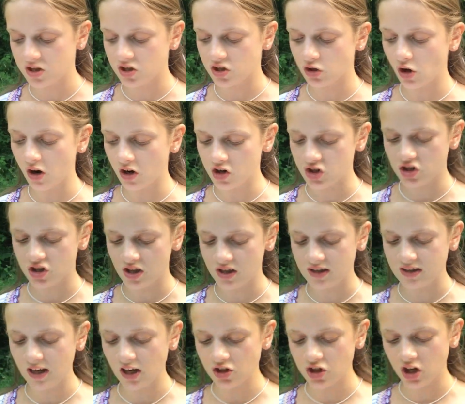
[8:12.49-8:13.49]
astonished
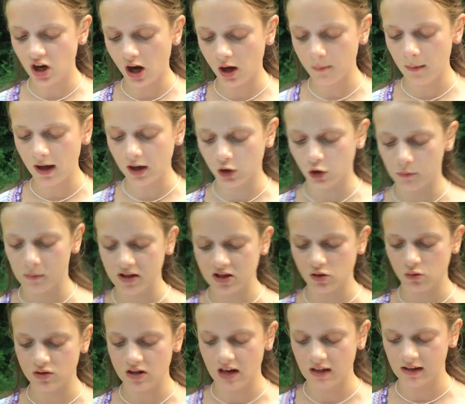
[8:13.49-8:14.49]
that such a young man could be
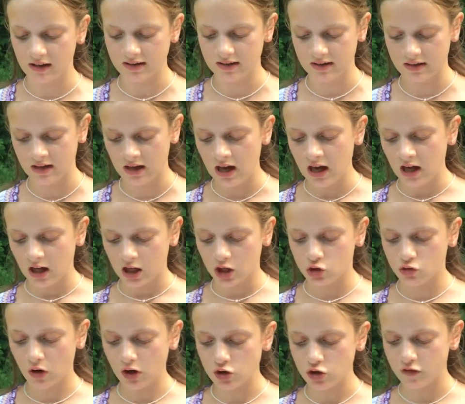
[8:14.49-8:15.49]
so talented. He
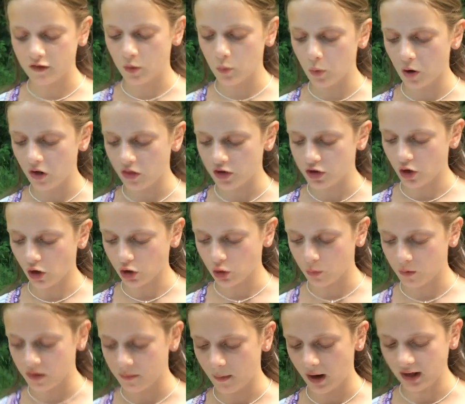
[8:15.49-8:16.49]
tried to reward the doctor
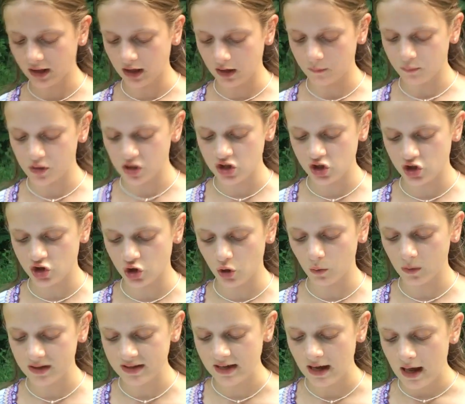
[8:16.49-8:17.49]
with money and precious
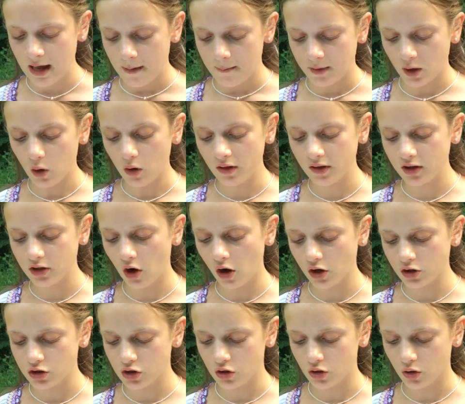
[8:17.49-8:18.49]
jewels, but all the
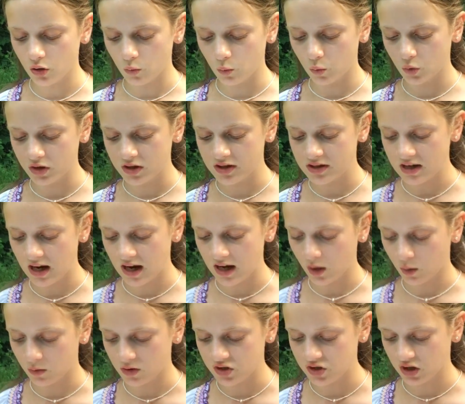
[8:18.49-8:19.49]
doctor would
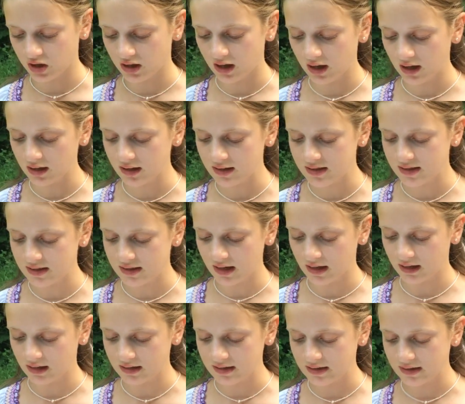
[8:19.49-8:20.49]
take was the king's
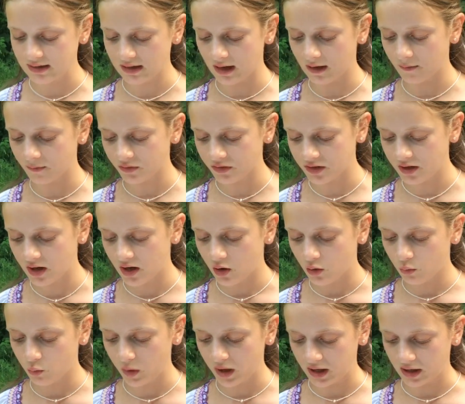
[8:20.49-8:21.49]
signet
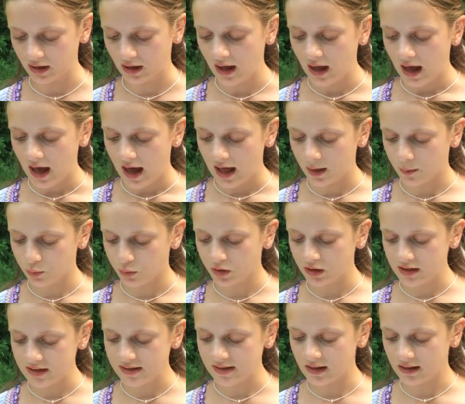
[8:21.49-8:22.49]
ring and a
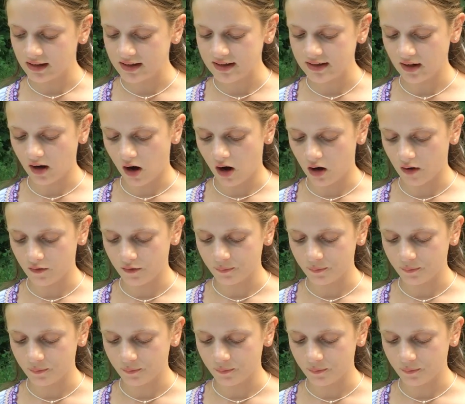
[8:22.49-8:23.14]
pretty silk scarf.